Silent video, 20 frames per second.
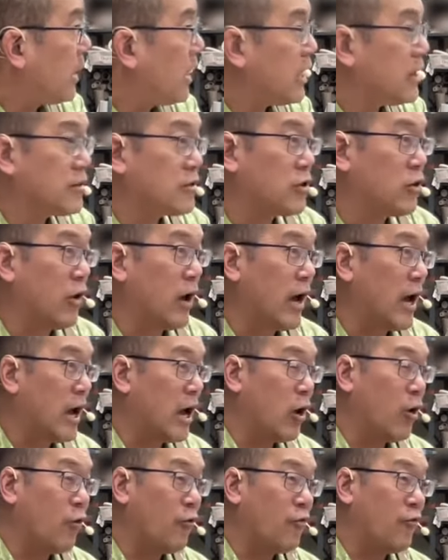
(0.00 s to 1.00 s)
And so
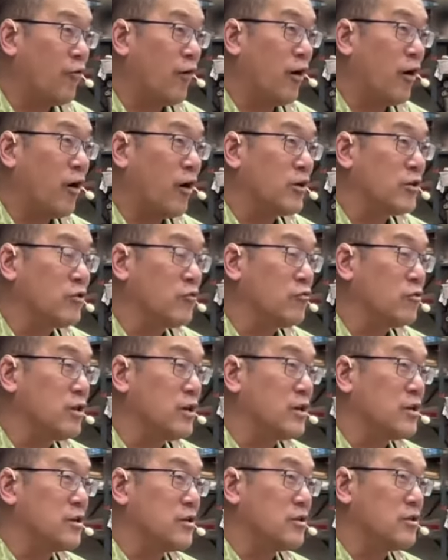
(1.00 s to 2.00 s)
how far do you
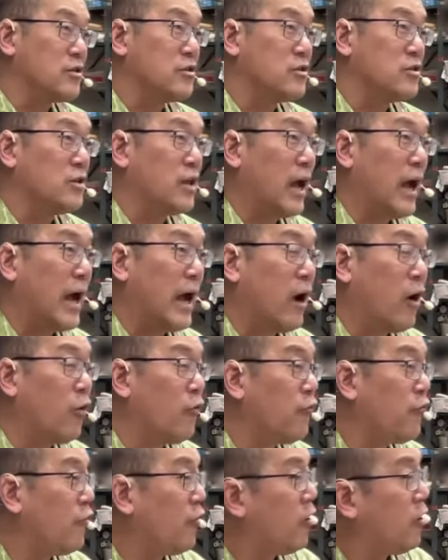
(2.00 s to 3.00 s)
need how
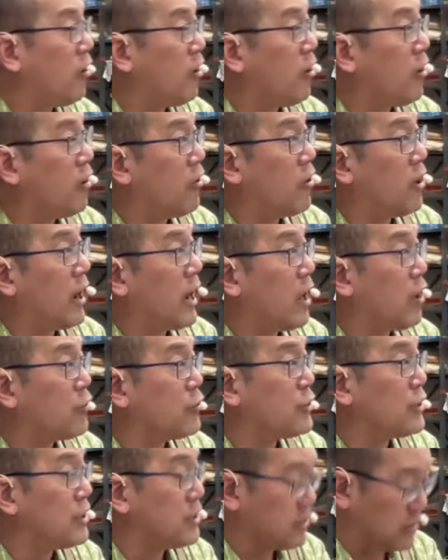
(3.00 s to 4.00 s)
far or how
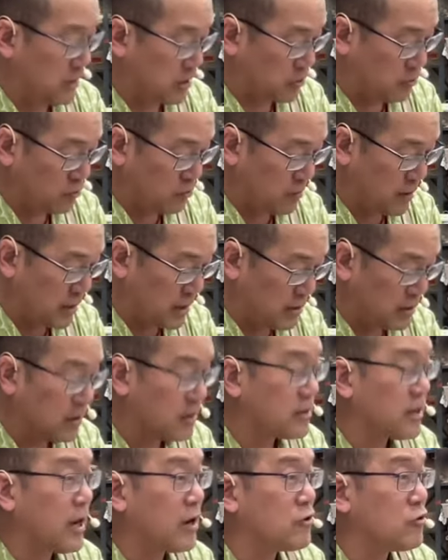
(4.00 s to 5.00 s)
thin can you make
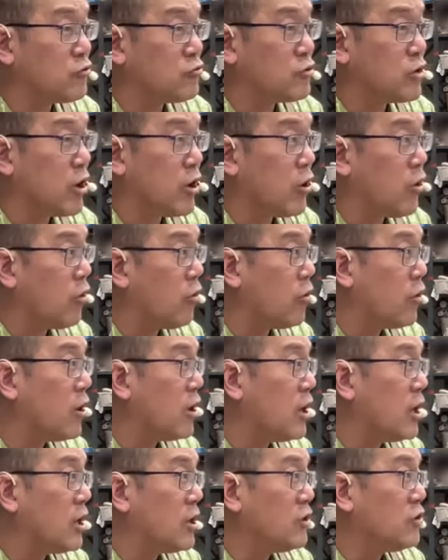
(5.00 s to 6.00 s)
this? How do you know?
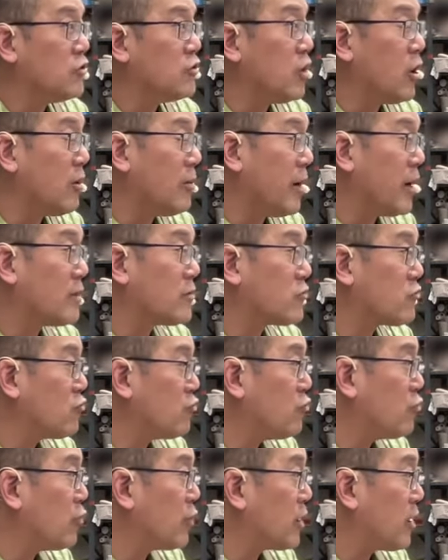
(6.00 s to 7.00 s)
You know by
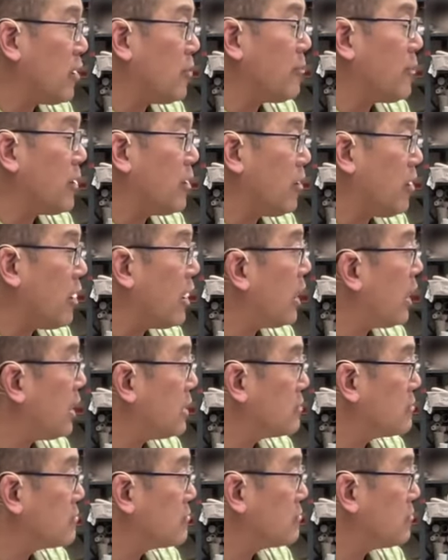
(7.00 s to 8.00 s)
screwing up a lot,
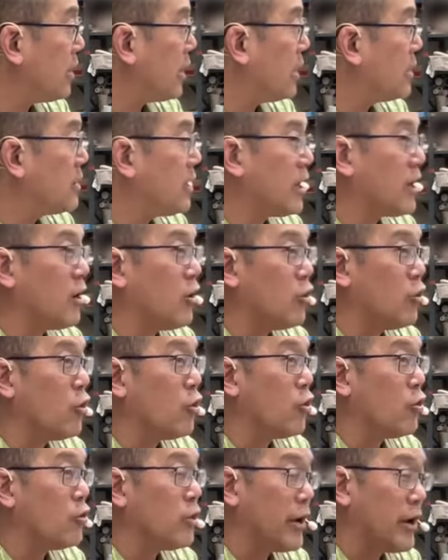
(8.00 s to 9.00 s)
right? Like,
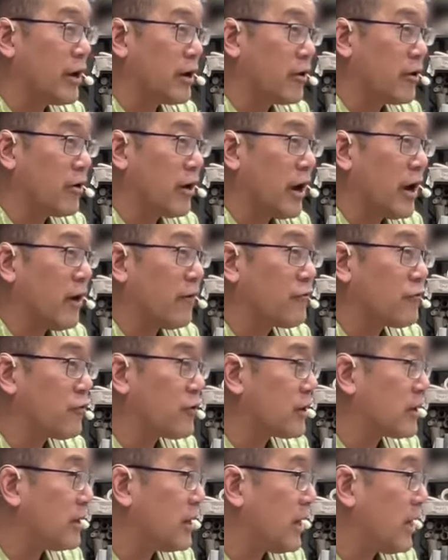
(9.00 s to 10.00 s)
ooh, later after
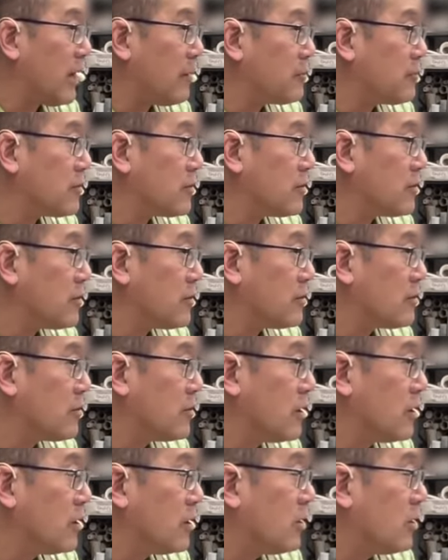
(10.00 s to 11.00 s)
it collapses,
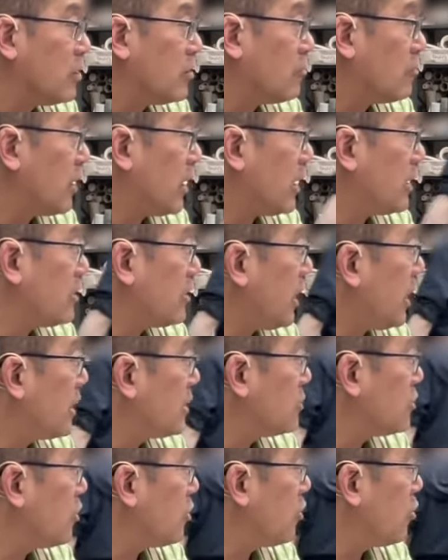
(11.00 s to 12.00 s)
right? I
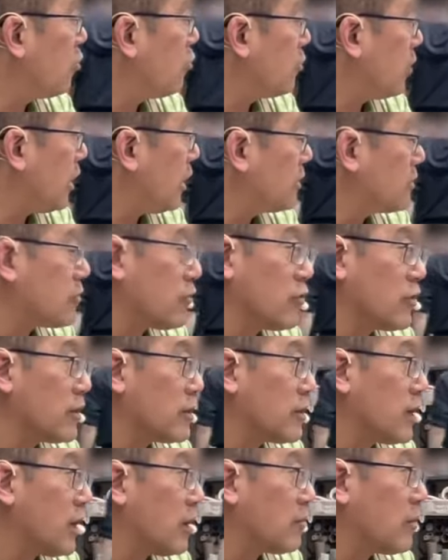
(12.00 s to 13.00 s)
know that's the only
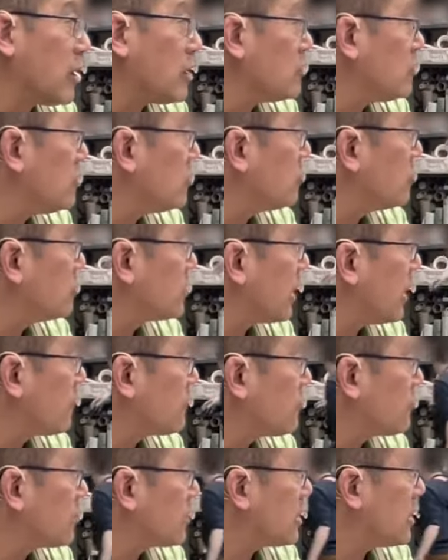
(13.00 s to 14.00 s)
time I knew is
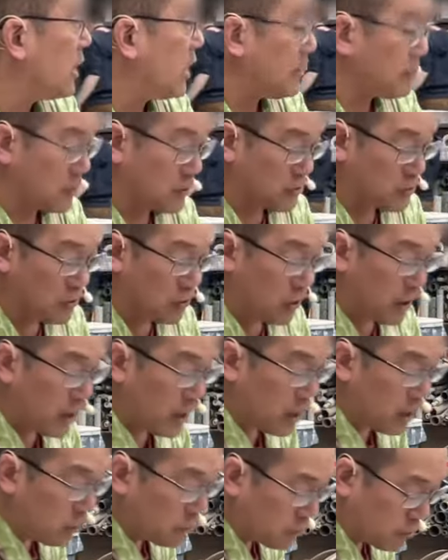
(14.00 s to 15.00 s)
after it collapses. So
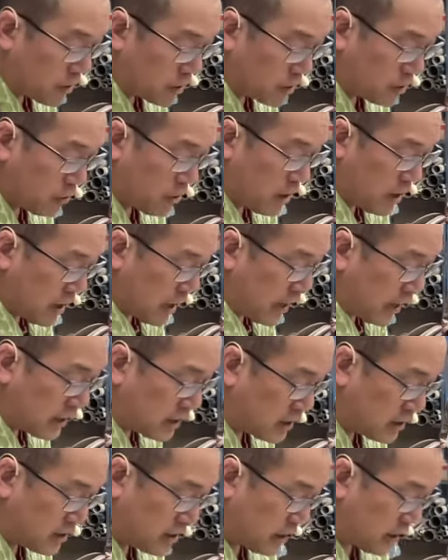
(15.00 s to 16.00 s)
how do I know? I
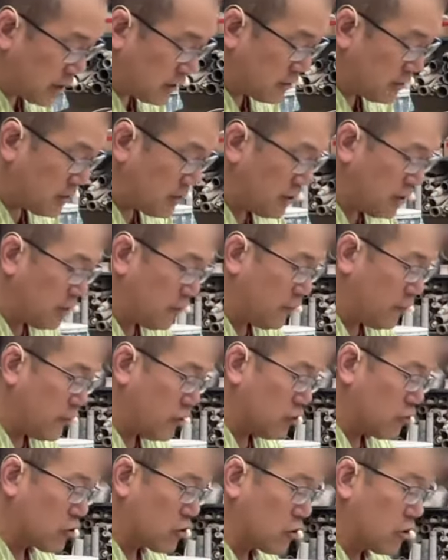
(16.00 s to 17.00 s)
can kind of see the
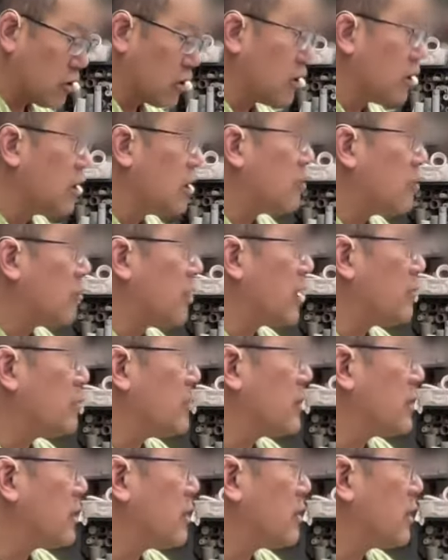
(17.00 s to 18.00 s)
future, right?
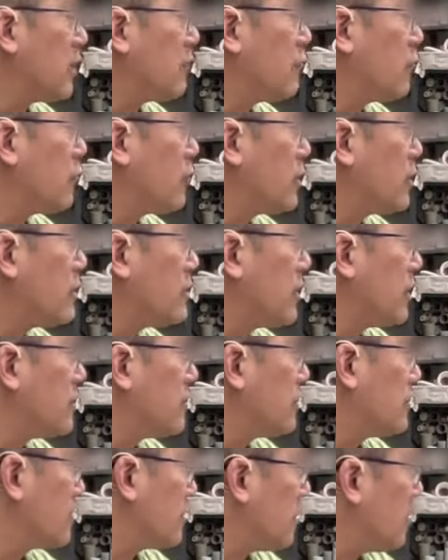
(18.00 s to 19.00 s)
Because I've already done
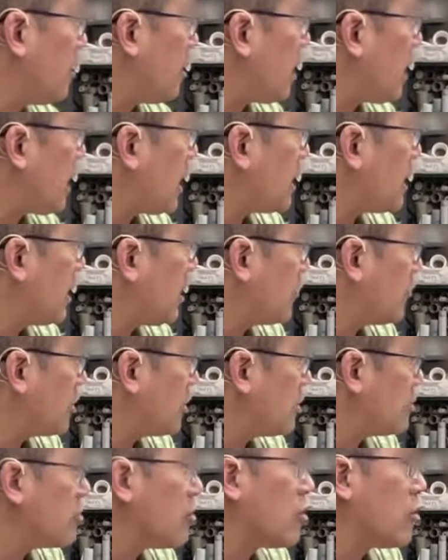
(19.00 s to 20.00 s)
this a lot. I already
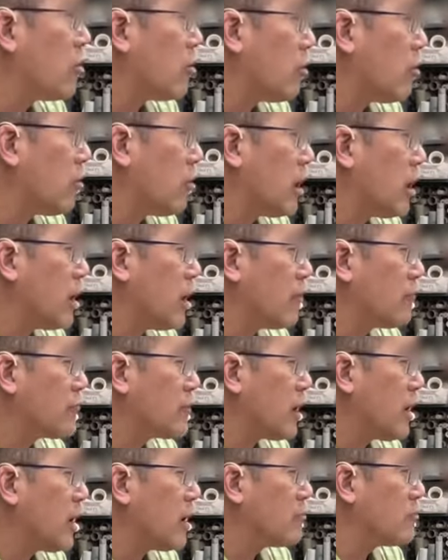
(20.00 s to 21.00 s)
know I have
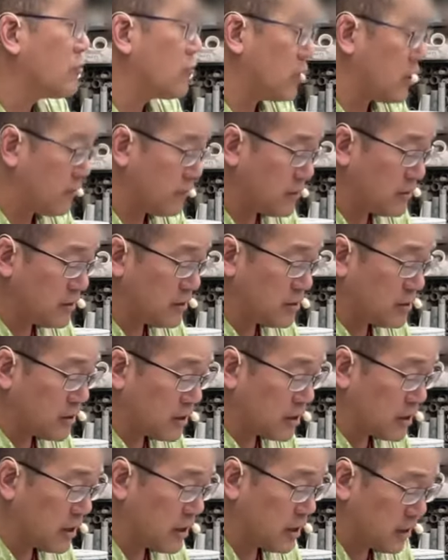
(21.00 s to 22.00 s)
times when I've seen the
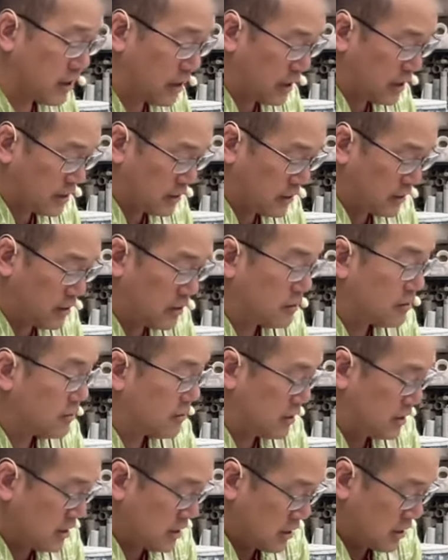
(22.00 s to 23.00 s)
clay like this
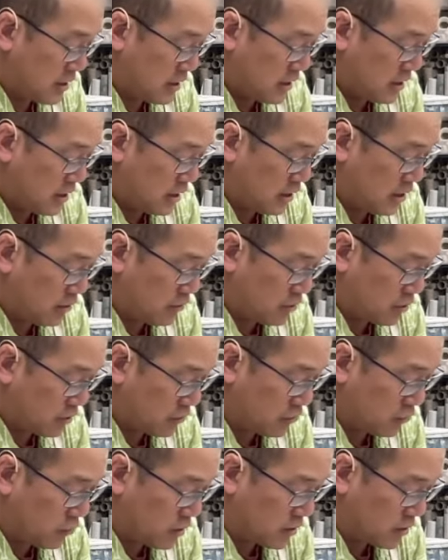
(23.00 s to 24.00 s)
here. So I'll
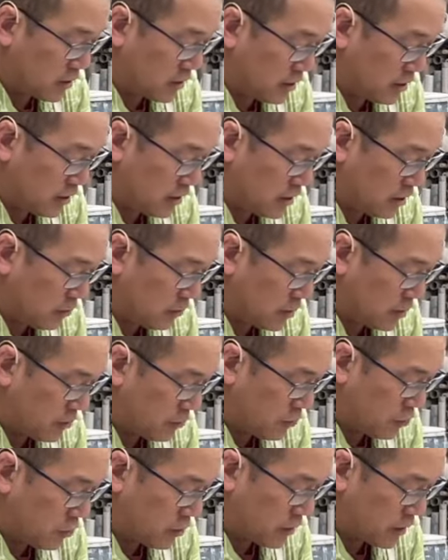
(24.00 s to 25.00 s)
squeeze a little bit
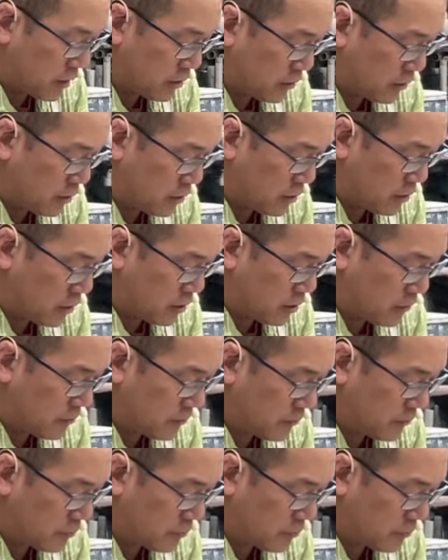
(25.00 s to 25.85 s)
more down here.